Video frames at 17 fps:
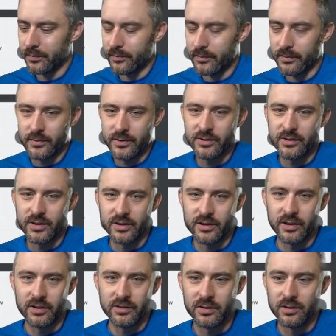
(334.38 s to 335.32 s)

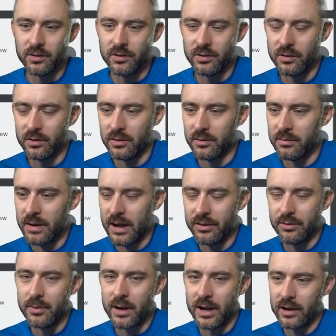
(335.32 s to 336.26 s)
statistical,
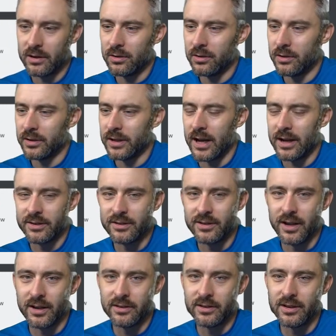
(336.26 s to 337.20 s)
mathematical, and data
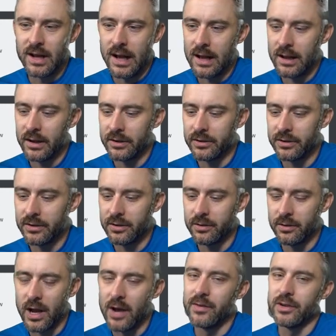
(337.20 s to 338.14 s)
science knowledge
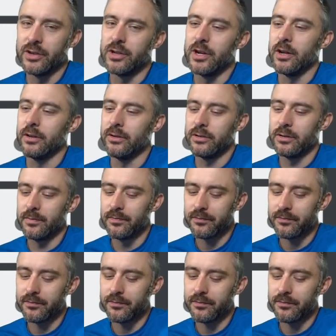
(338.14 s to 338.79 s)
to have a chance.